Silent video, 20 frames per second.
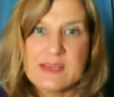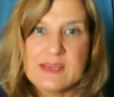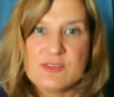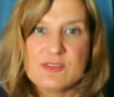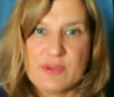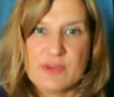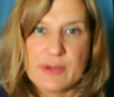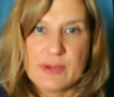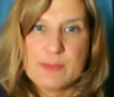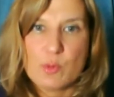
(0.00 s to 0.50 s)

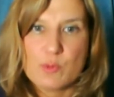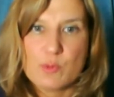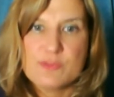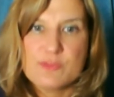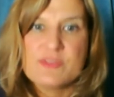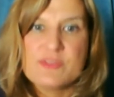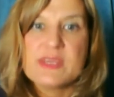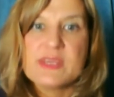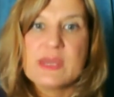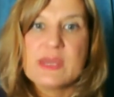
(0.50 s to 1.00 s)
It's very
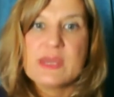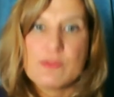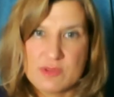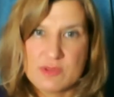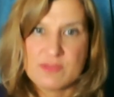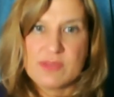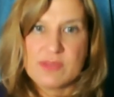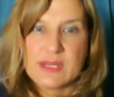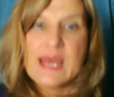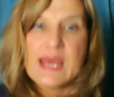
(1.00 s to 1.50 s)
important to get
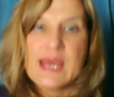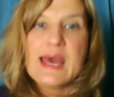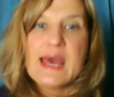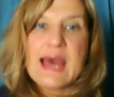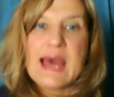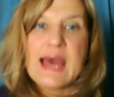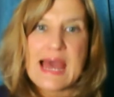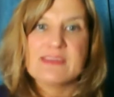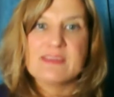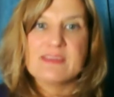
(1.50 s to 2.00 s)
rid of it
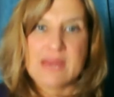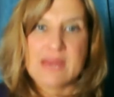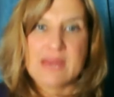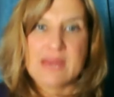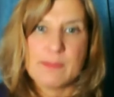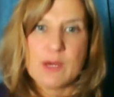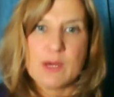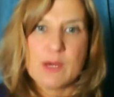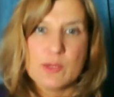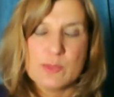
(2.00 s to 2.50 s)
at
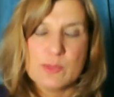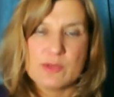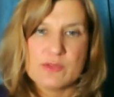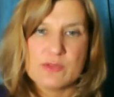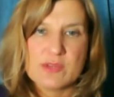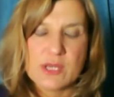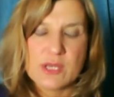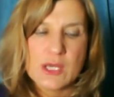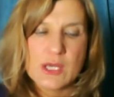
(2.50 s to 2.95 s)
that moment.